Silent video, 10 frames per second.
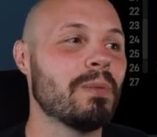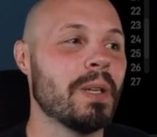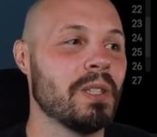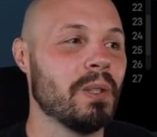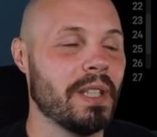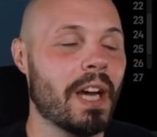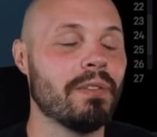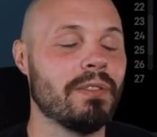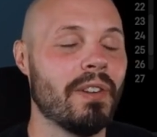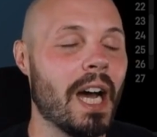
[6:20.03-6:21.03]
original and the
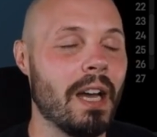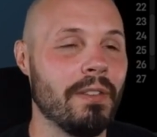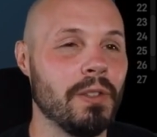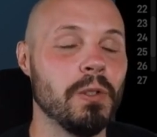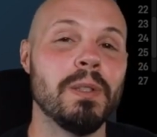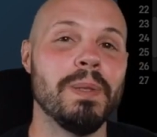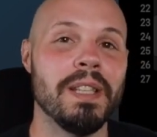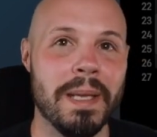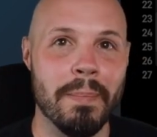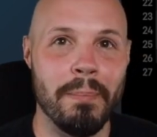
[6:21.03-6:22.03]
iPhone 5 used to be
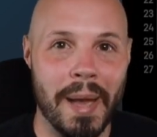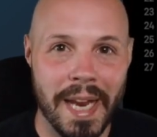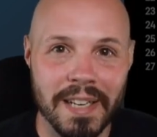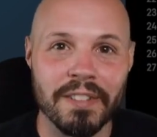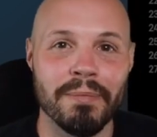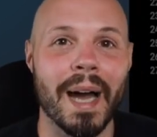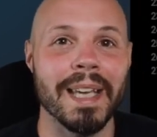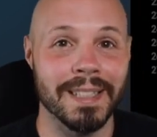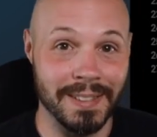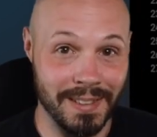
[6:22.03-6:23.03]
the bane of my
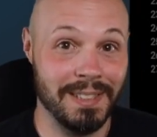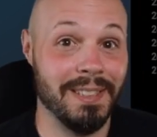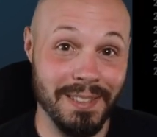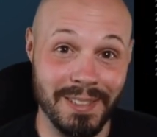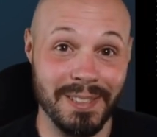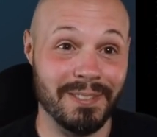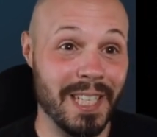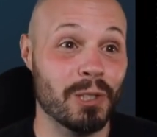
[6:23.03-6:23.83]
existence, right?